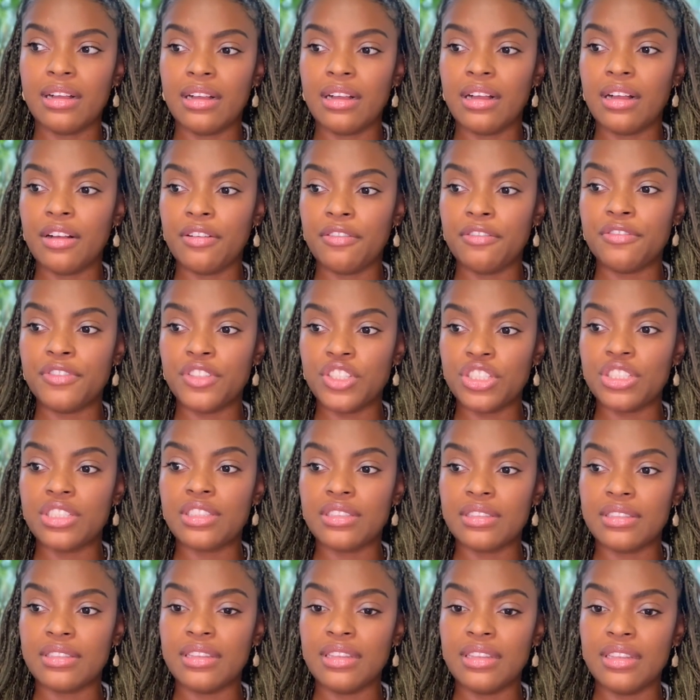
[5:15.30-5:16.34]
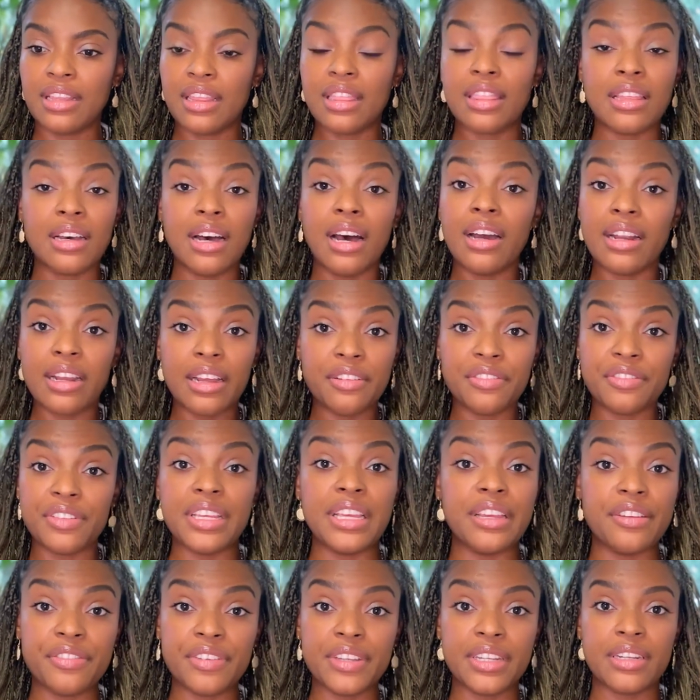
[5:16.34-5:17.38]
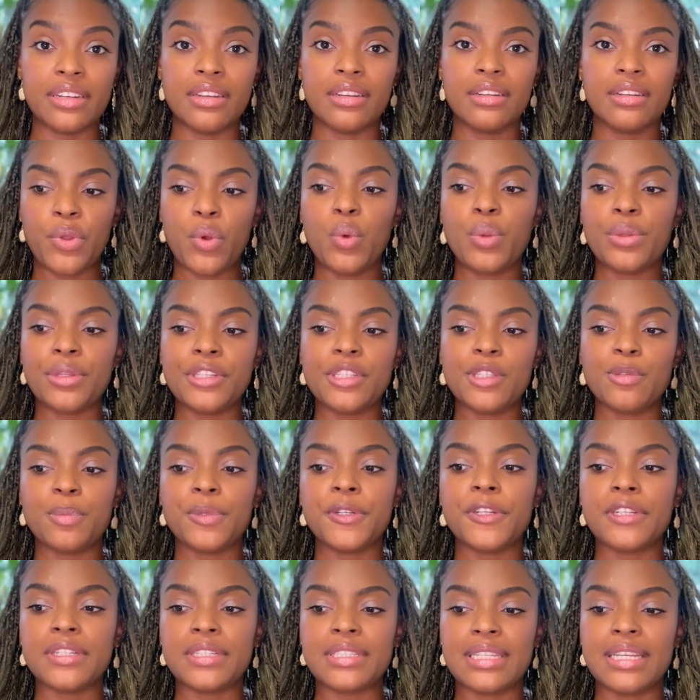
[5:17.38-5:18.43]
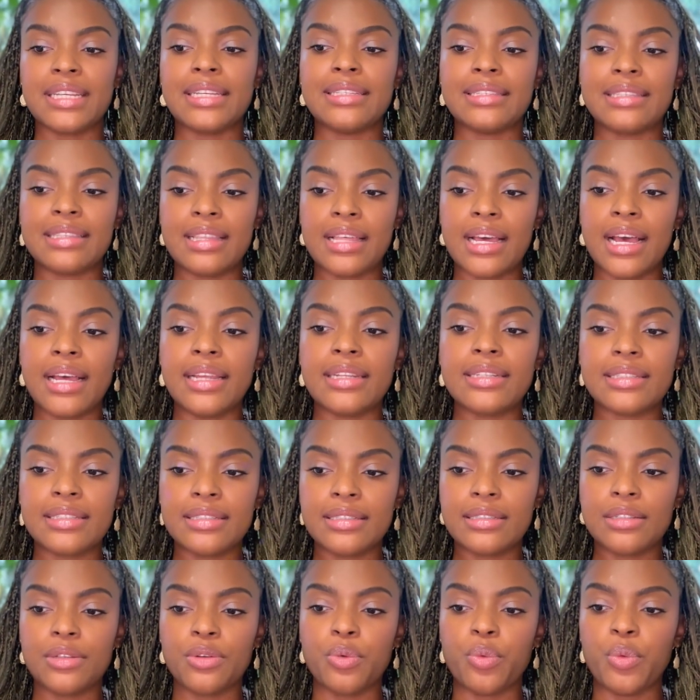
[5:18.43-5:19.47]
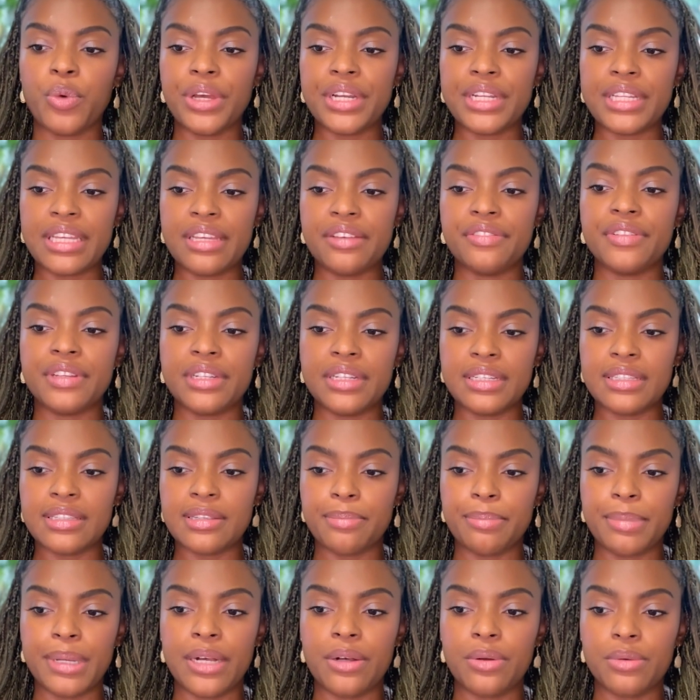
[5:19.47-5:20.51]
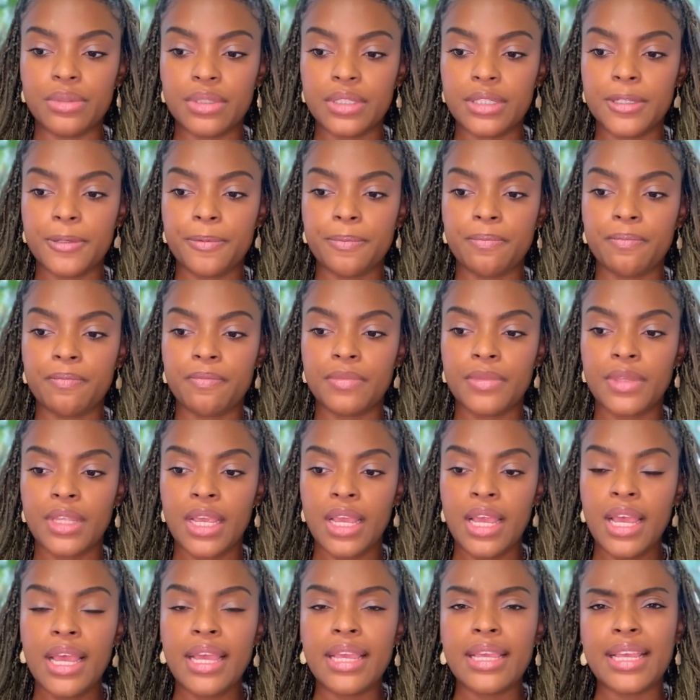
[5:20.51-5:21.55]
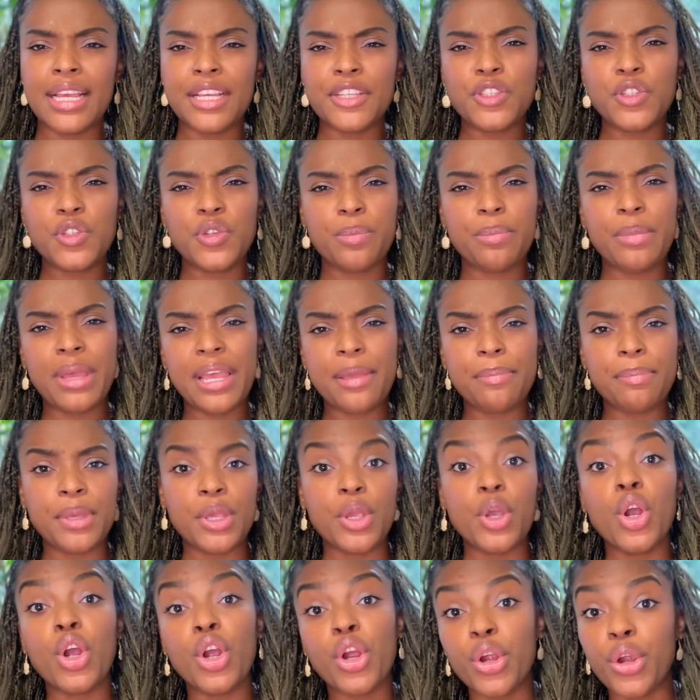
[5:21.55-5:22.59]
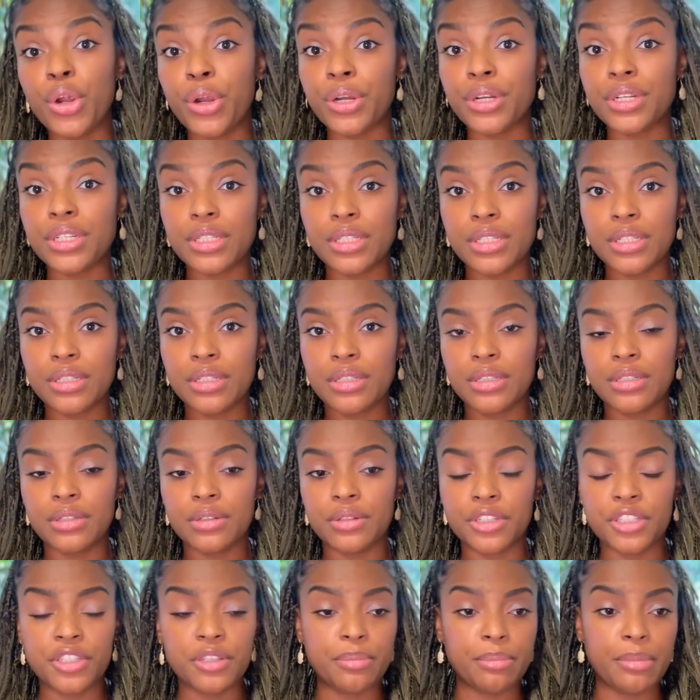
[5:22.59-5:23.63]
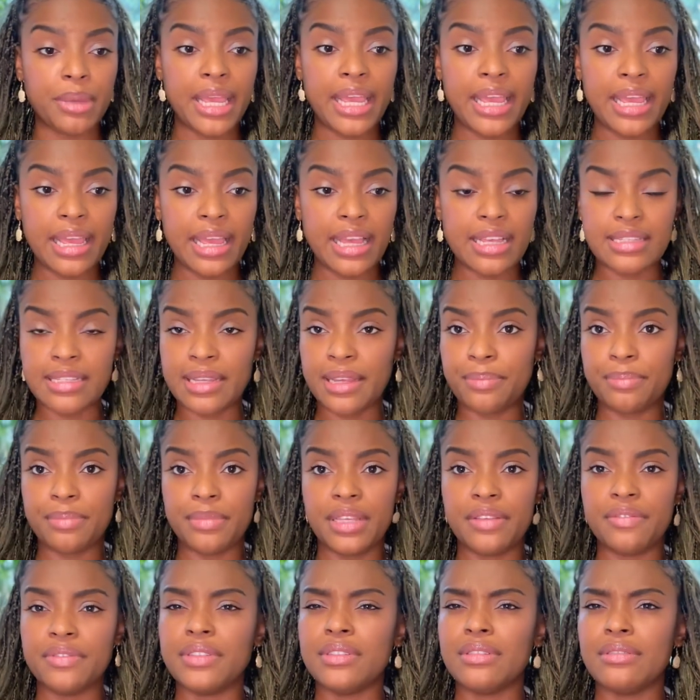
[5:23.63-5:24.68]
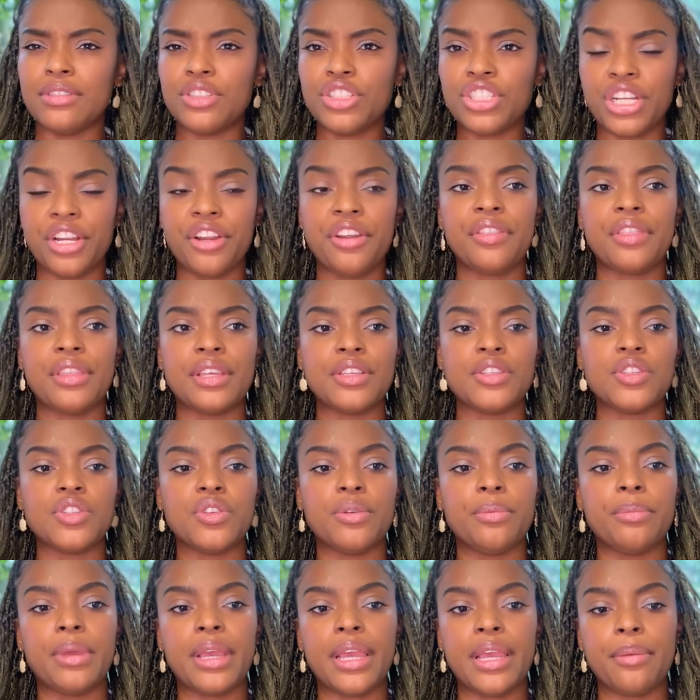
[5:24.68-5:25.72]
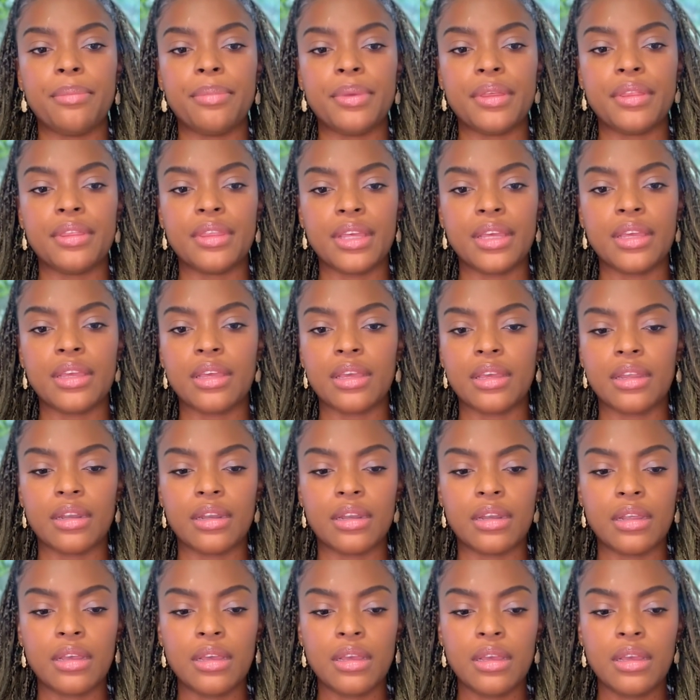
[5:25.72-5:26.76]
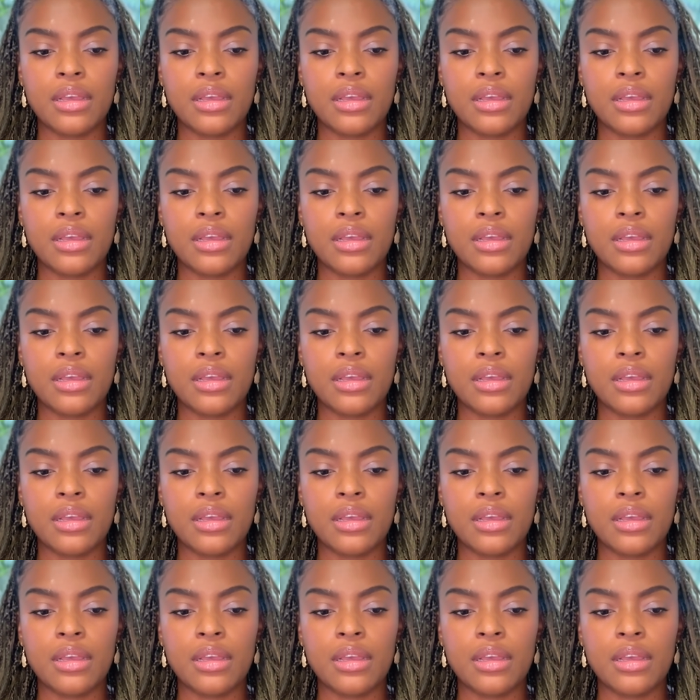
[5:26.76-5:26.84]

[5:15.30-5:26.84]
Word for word: of just the thought of given. The Holy Spirit says that's what given is about. Yes, you may be hurt, or you may, as I'm even sharing this, you may be thinking,